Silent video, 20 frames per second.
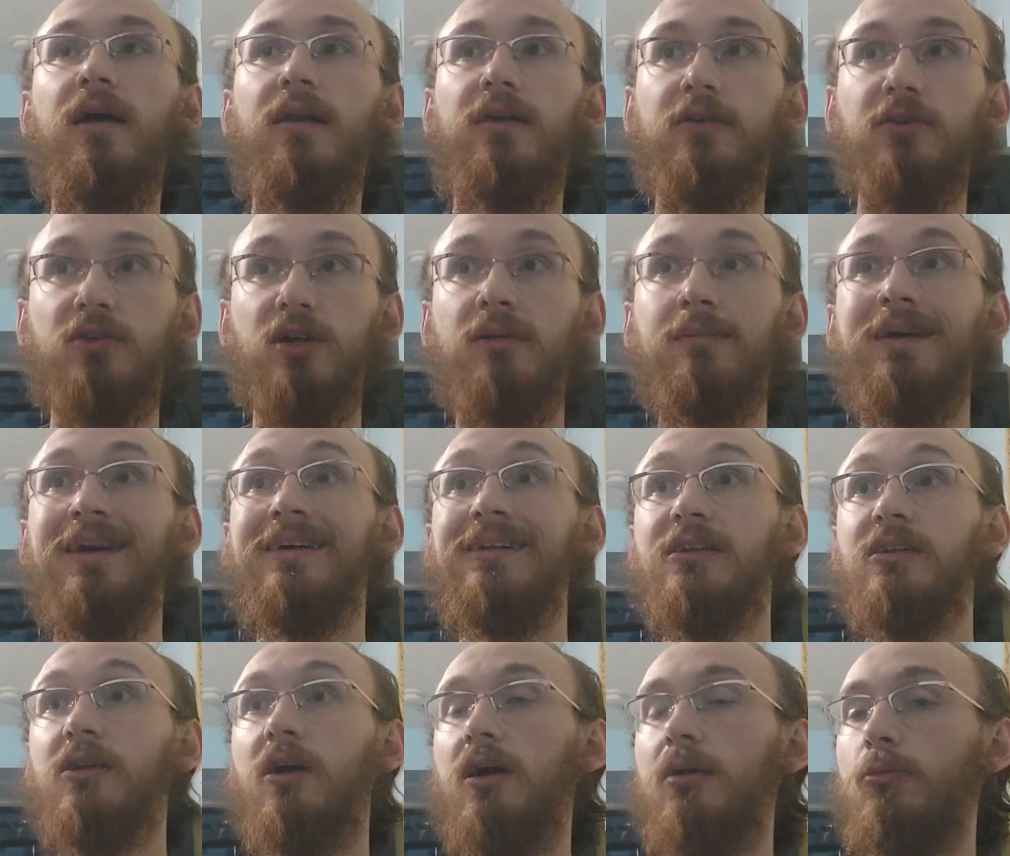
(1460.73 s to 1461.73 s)
there's going to be a
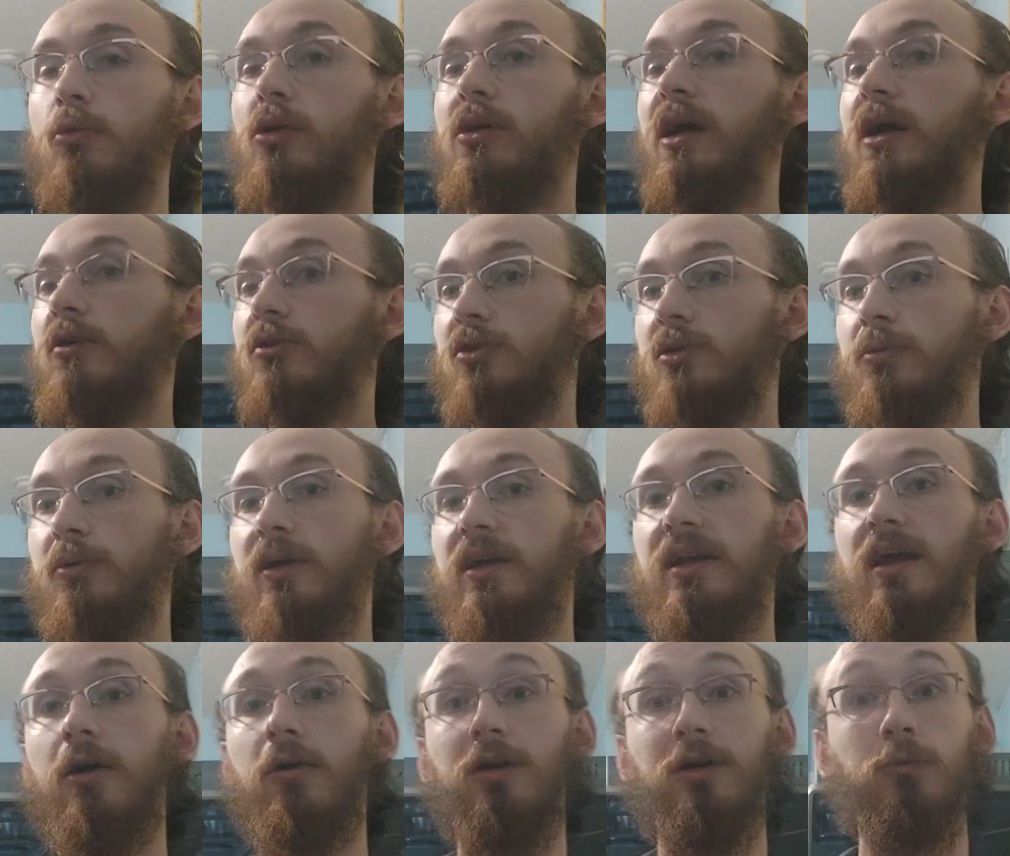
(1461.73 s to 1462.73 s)
lot more counterplay
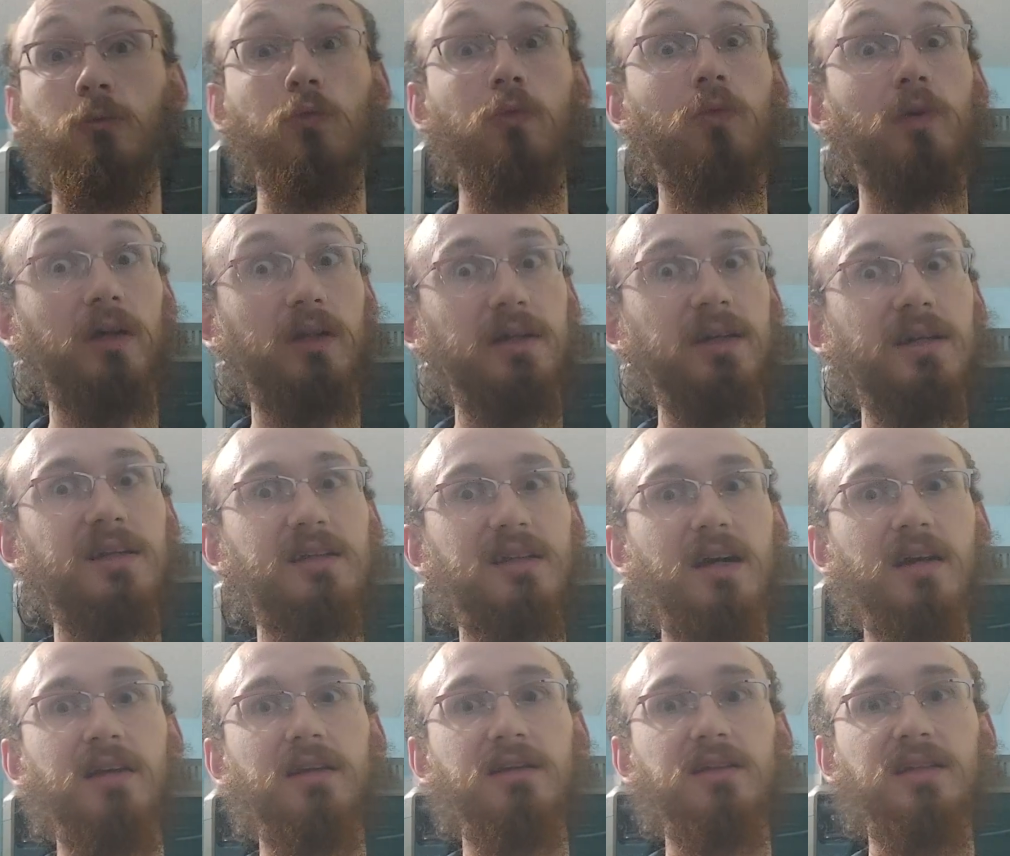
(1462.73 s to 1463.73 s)
now, and I'm really
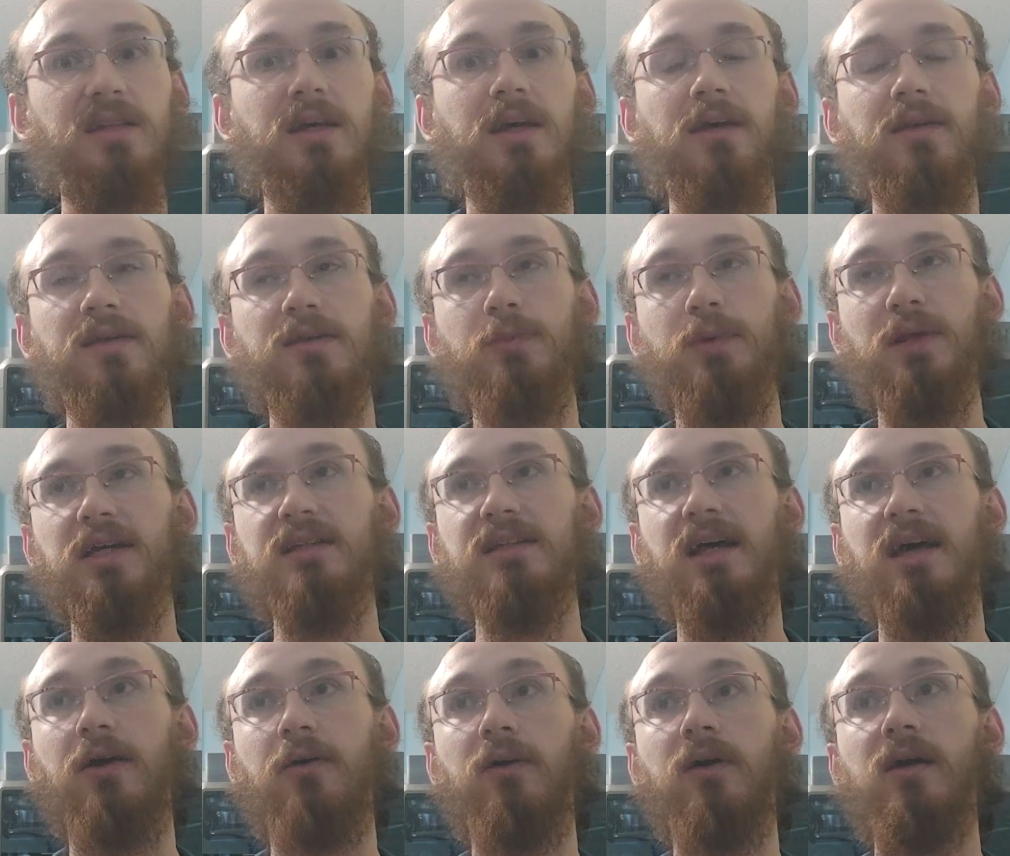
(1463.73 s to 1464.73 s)
excited to see how this plays
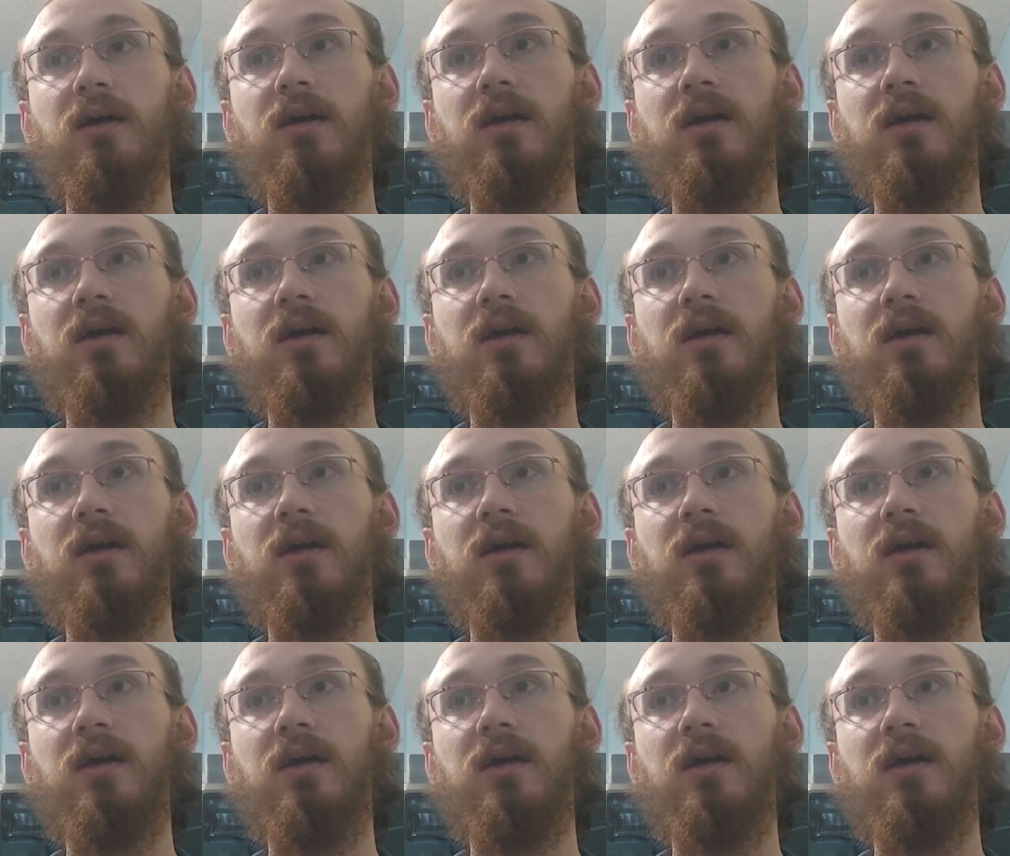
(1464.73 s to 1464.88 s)
out.